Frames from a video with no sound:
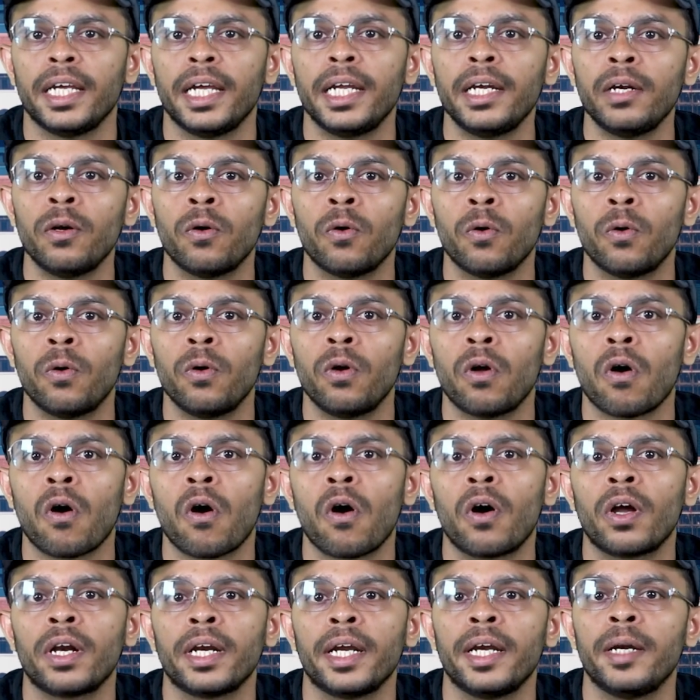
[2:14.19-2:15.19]
in whole
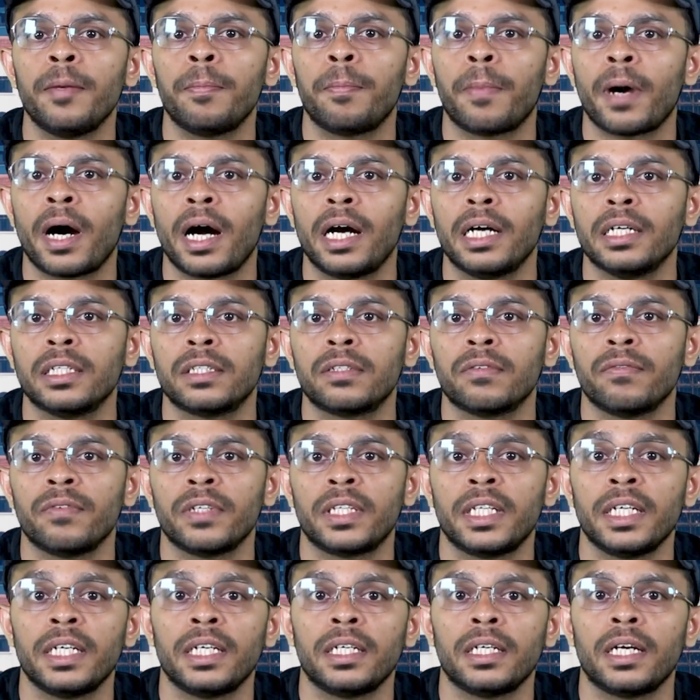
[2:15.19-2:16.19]
or in parts
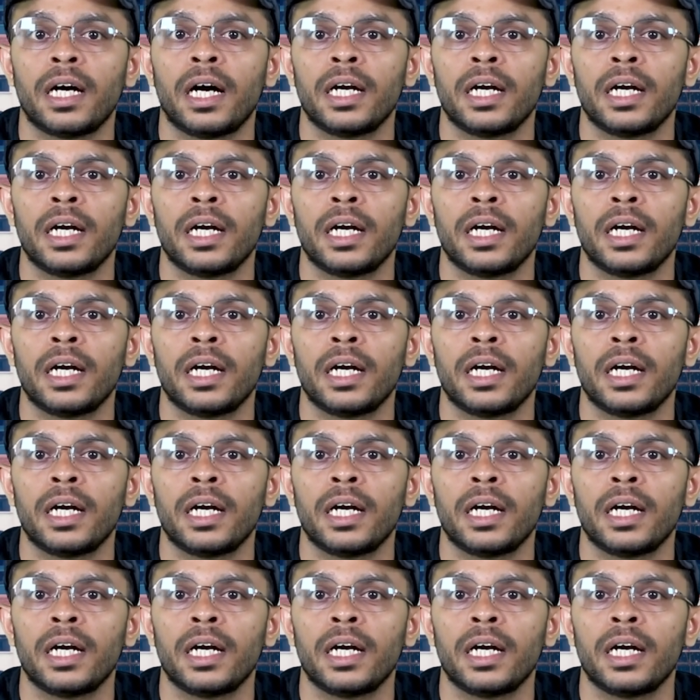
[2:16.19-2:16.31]
within